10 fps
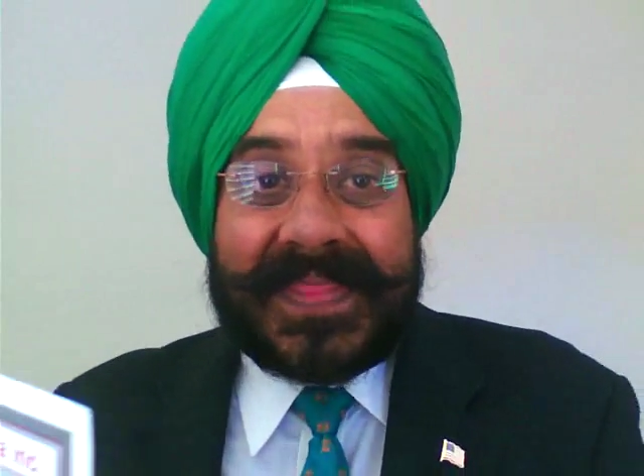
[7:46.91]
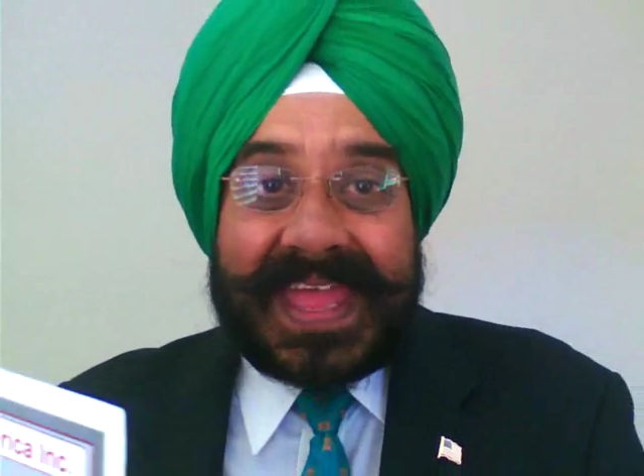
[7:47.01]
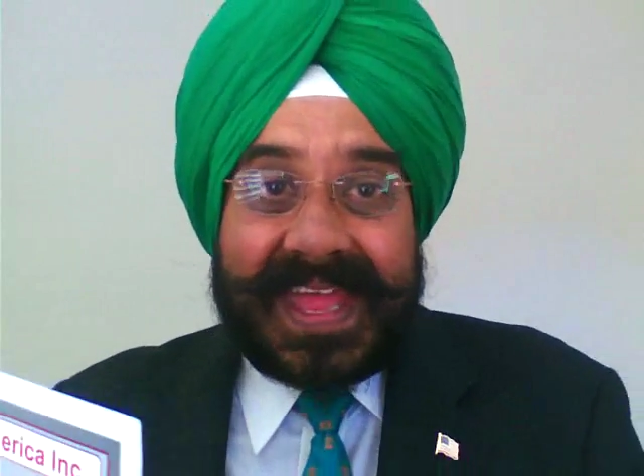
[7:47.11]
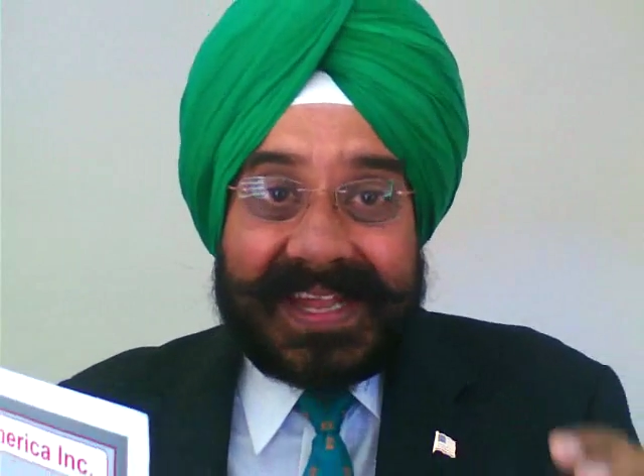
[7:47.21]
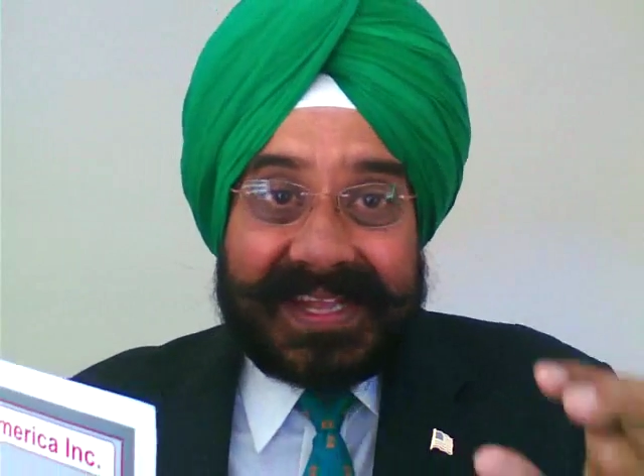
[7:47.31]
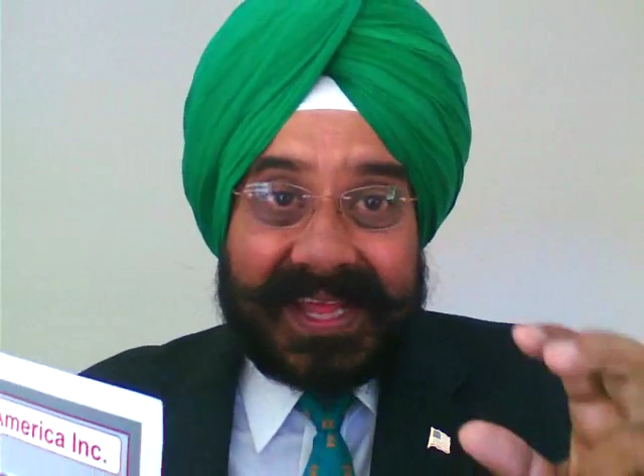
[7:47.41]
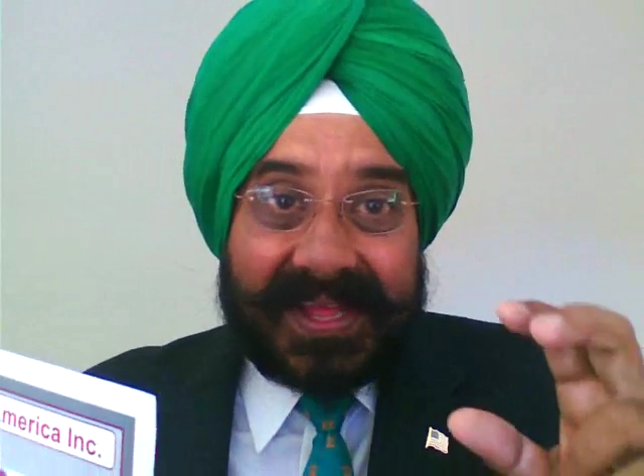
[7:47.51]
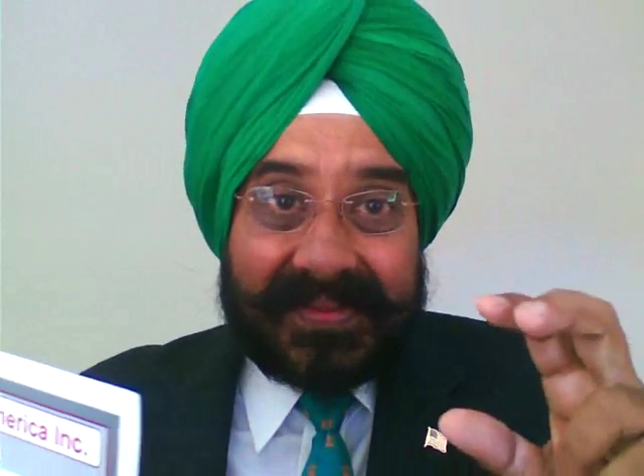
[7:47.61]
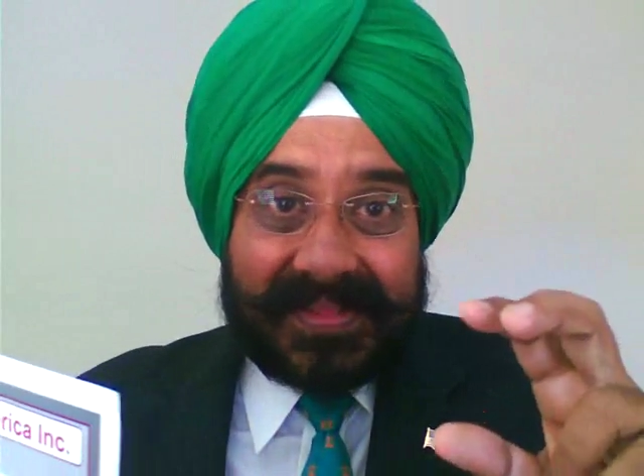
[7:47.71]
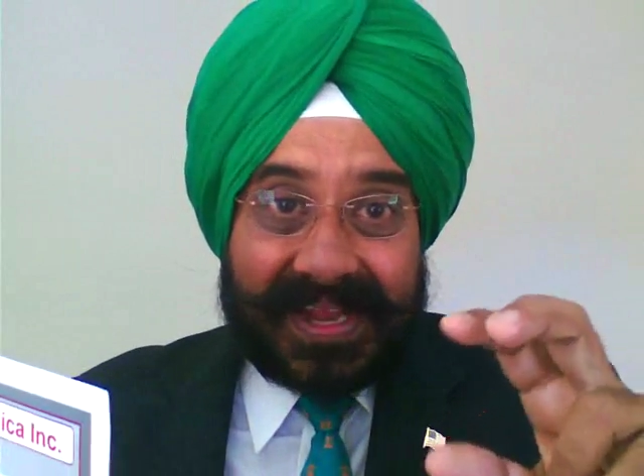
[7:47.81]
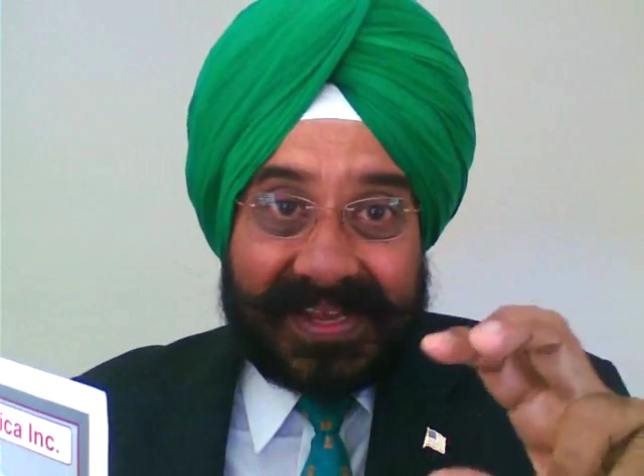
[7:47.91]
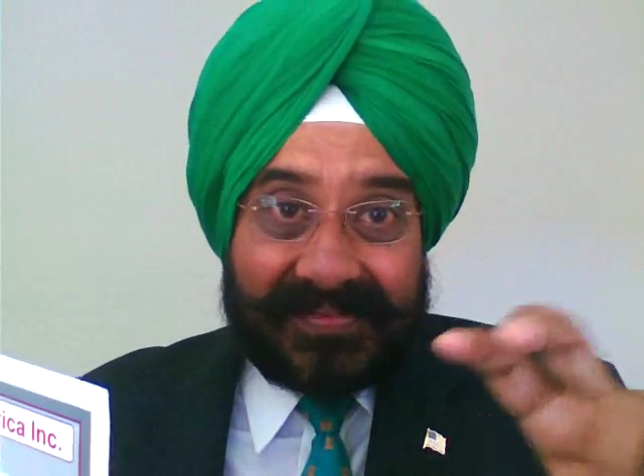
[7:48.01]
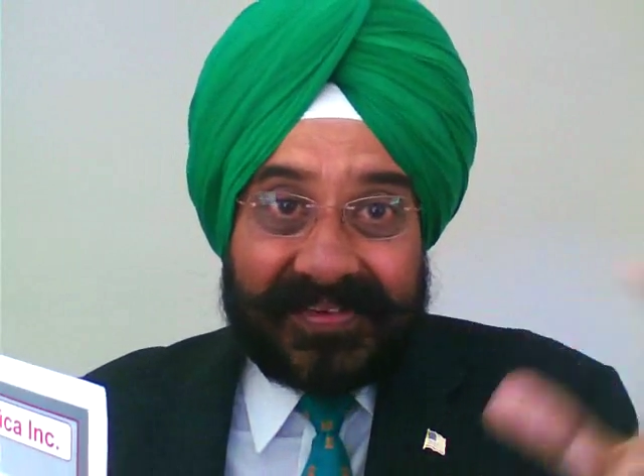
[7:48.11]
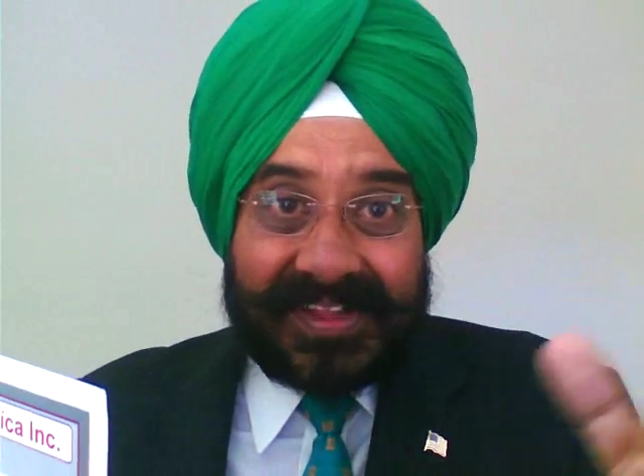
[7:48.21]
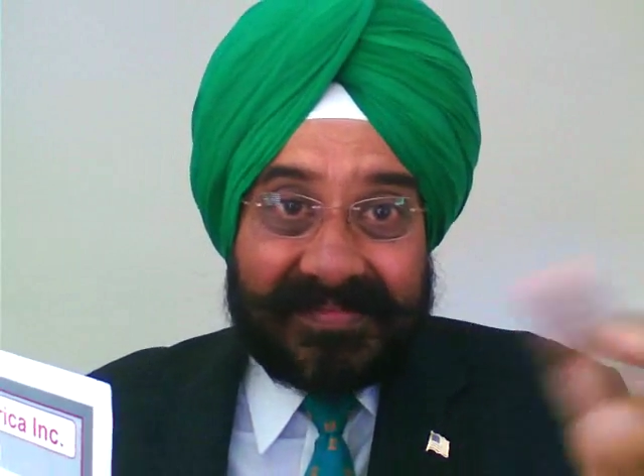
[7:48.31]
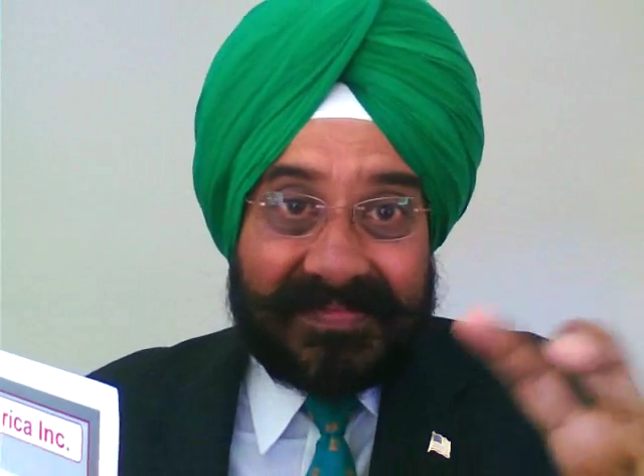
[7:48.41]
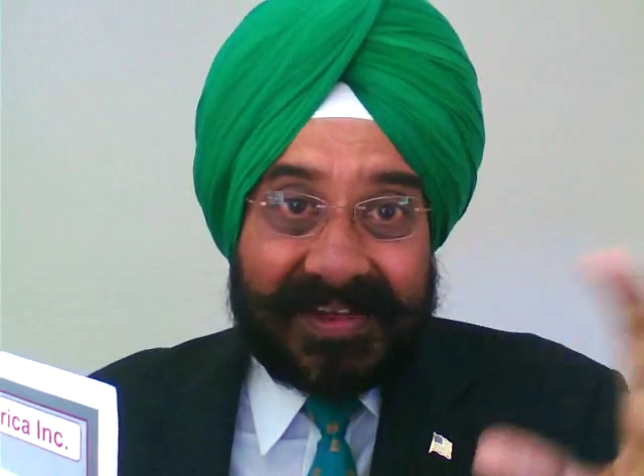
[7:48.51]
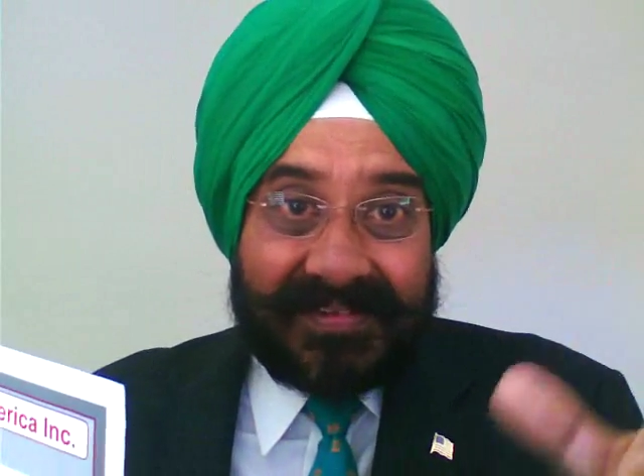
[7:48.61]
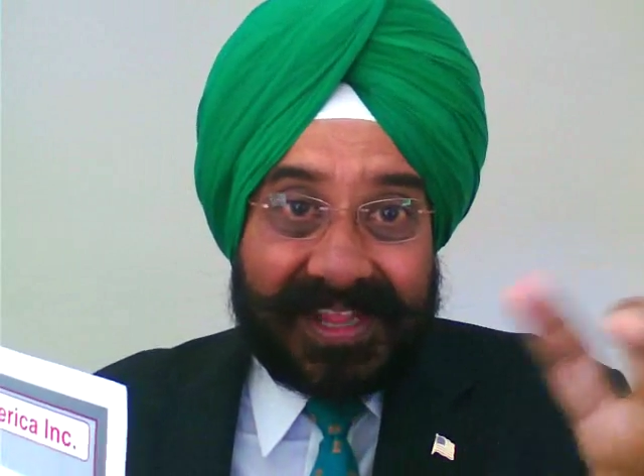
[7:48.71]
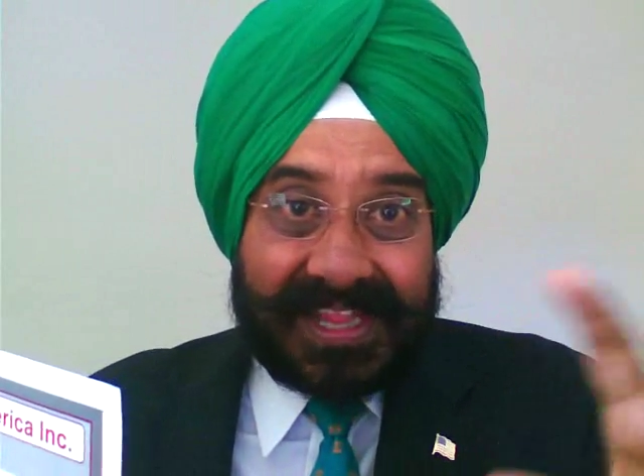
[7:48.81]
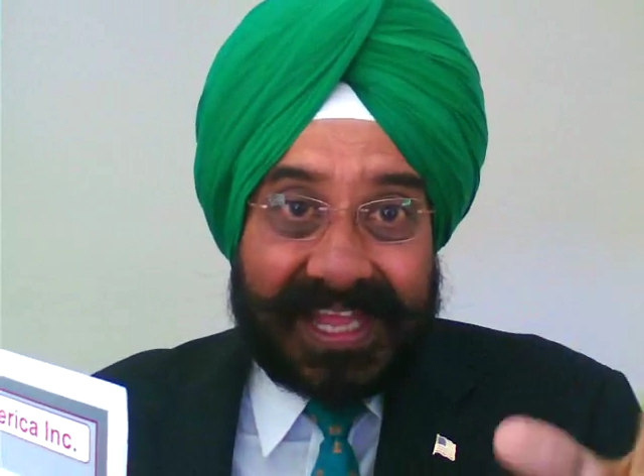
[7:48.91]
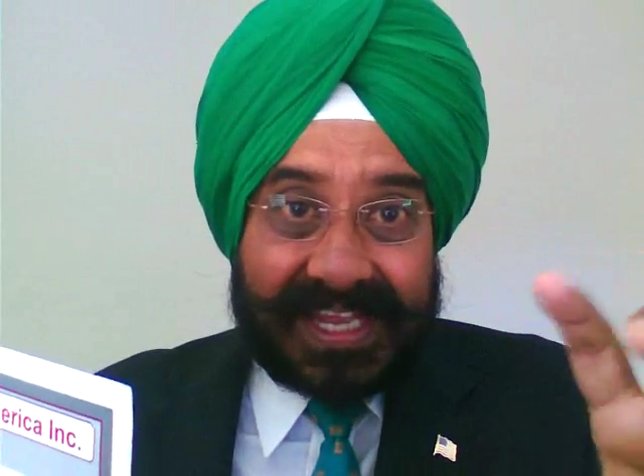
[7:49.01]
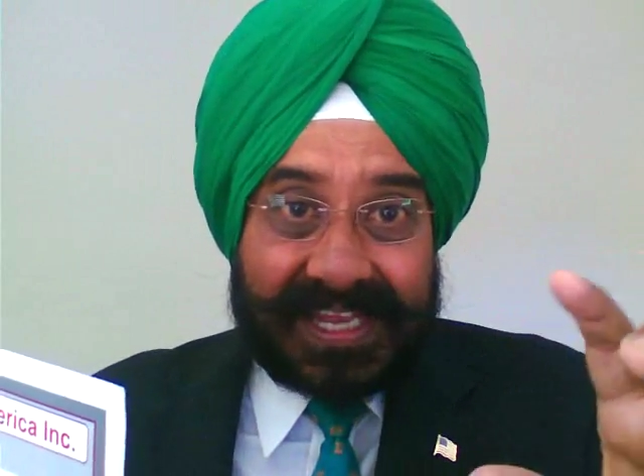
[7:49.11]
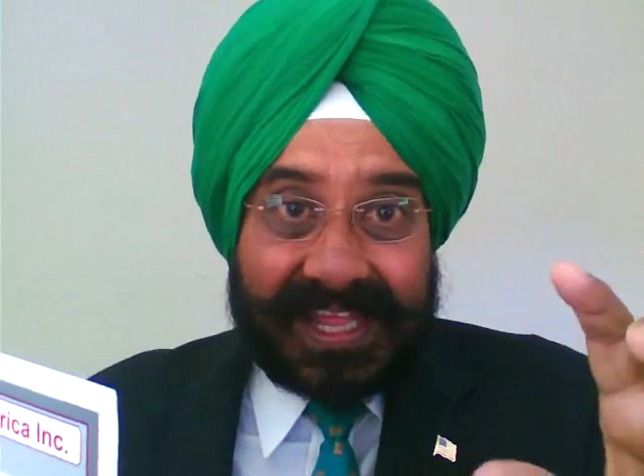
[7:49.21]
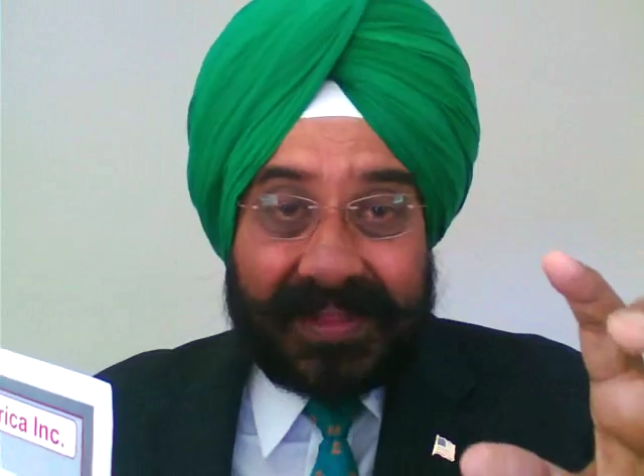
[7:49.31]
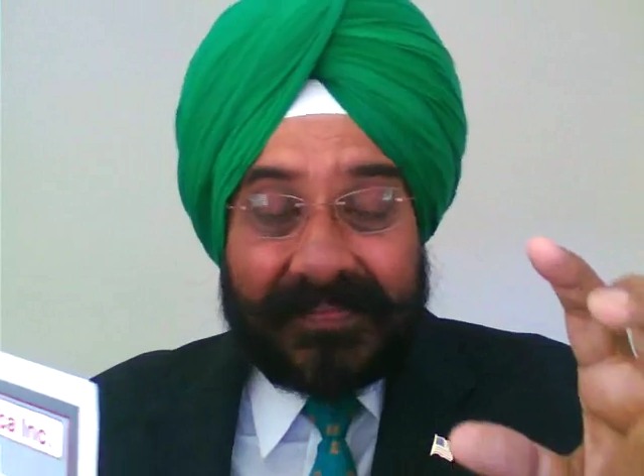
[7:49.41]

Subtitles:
that the difference between that